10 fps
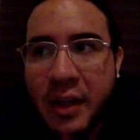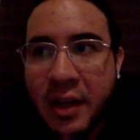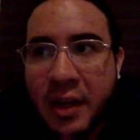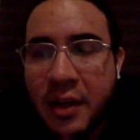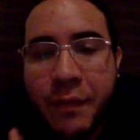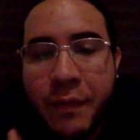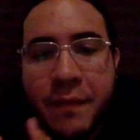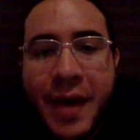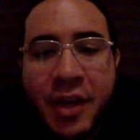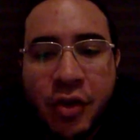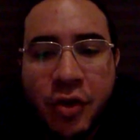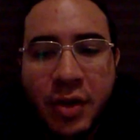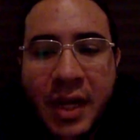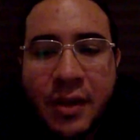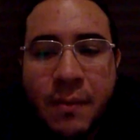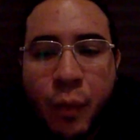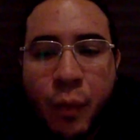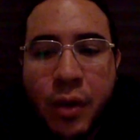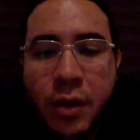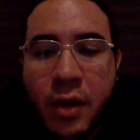a different fashion that
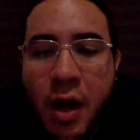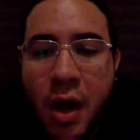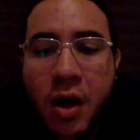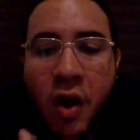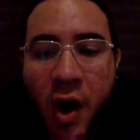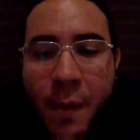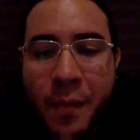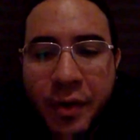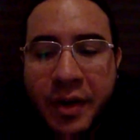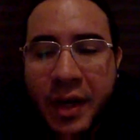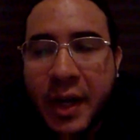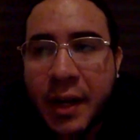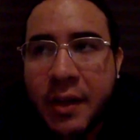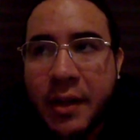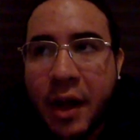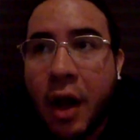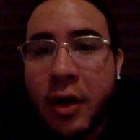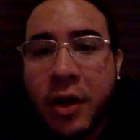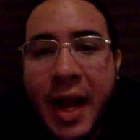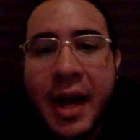will uncover the
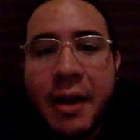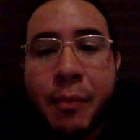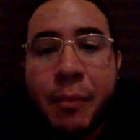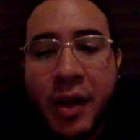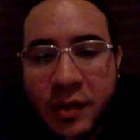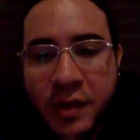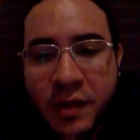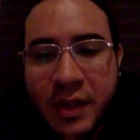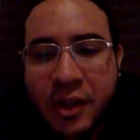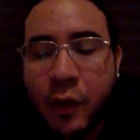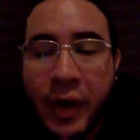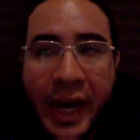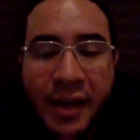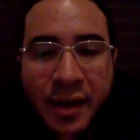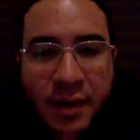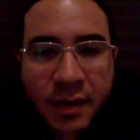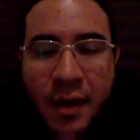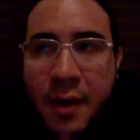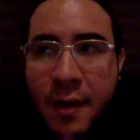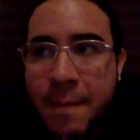underlying process that created it.
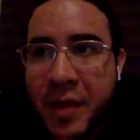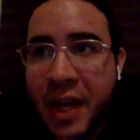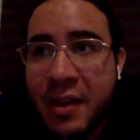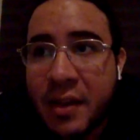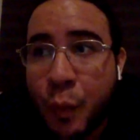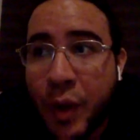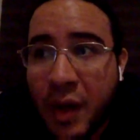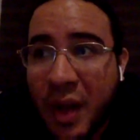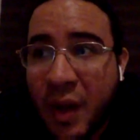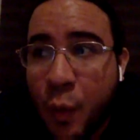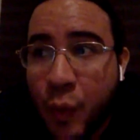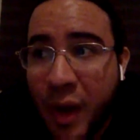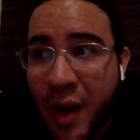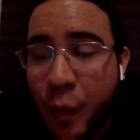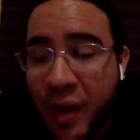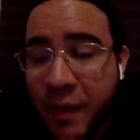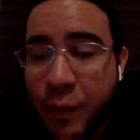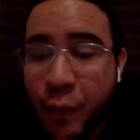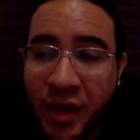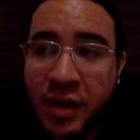And if
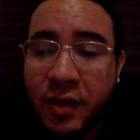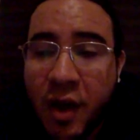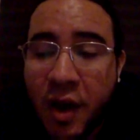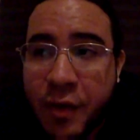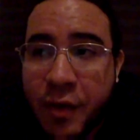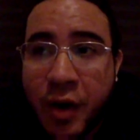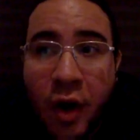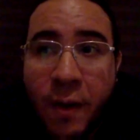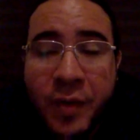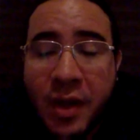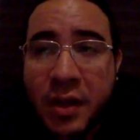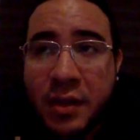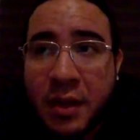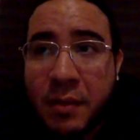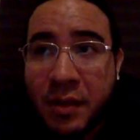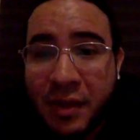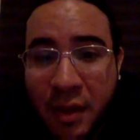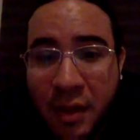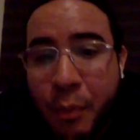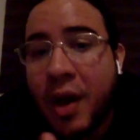we discover
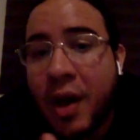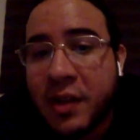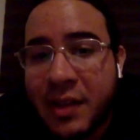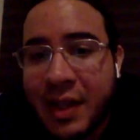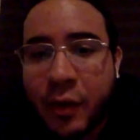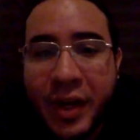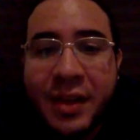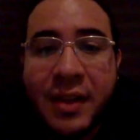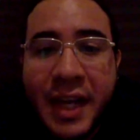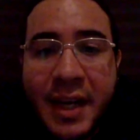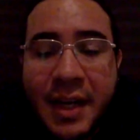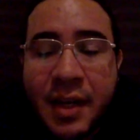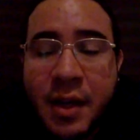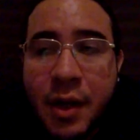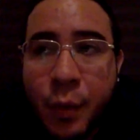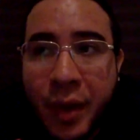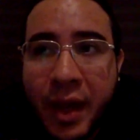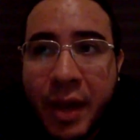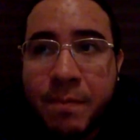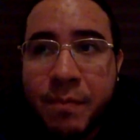the process that created the data, we
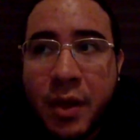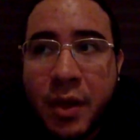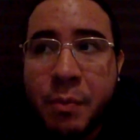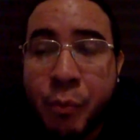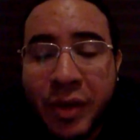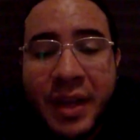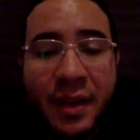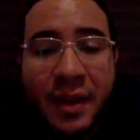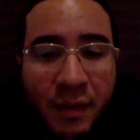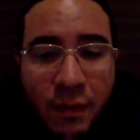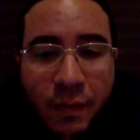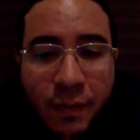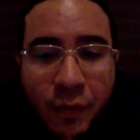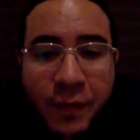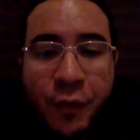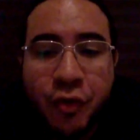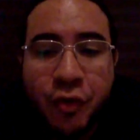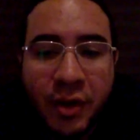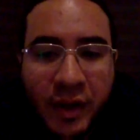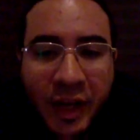can predict for future
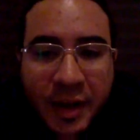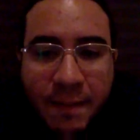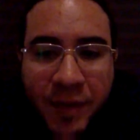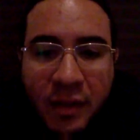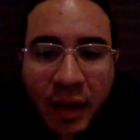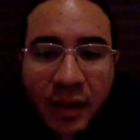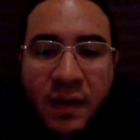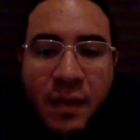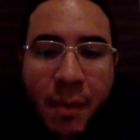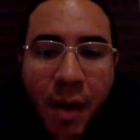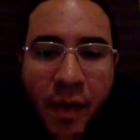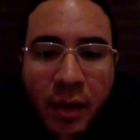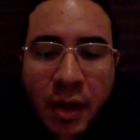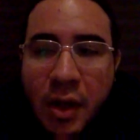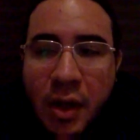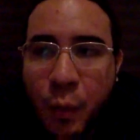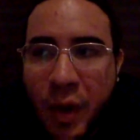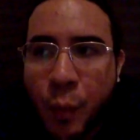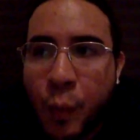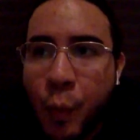data. And this is a model.
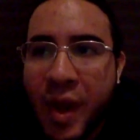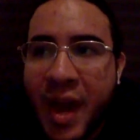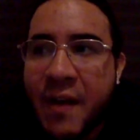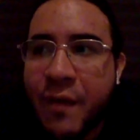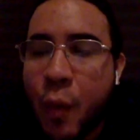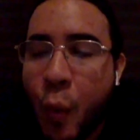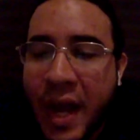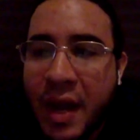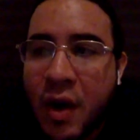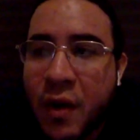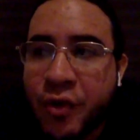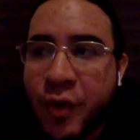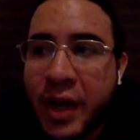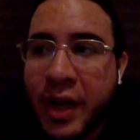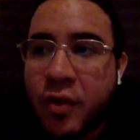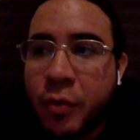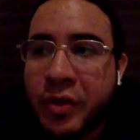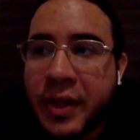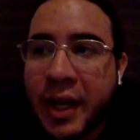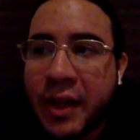We have a way of trying to
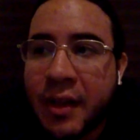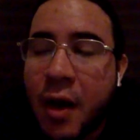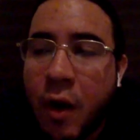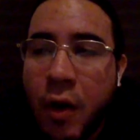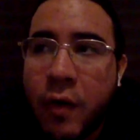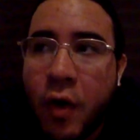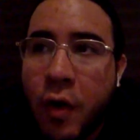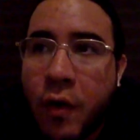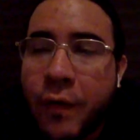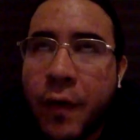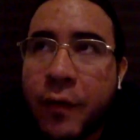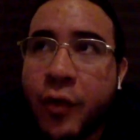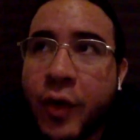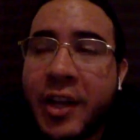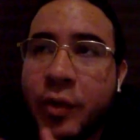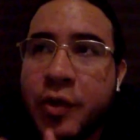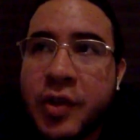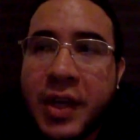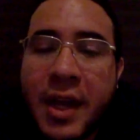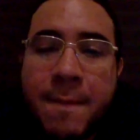predict or of trying to
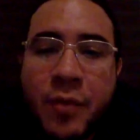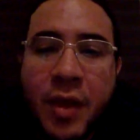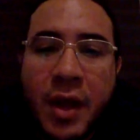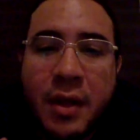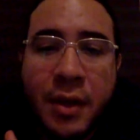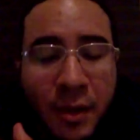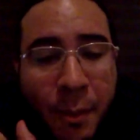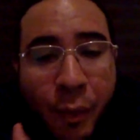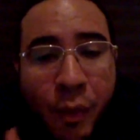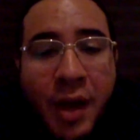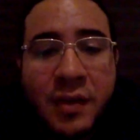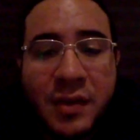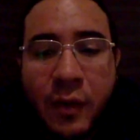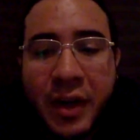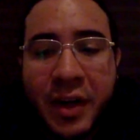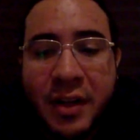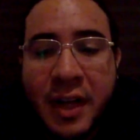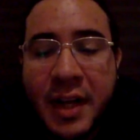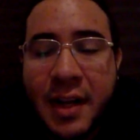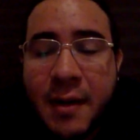see the process that created the
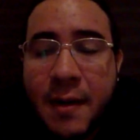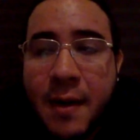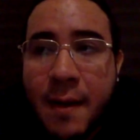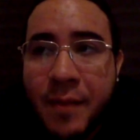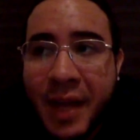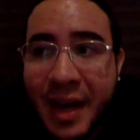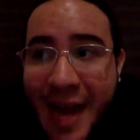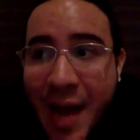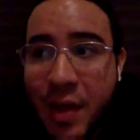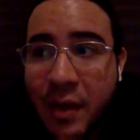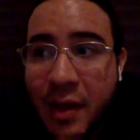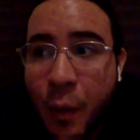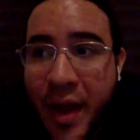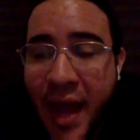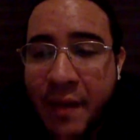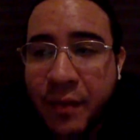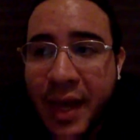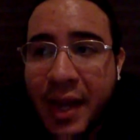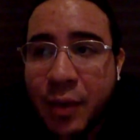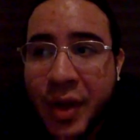data. And now that we have
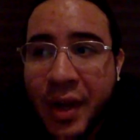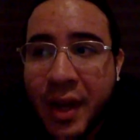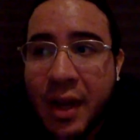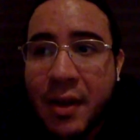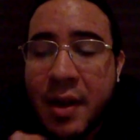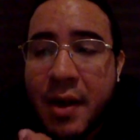that, we can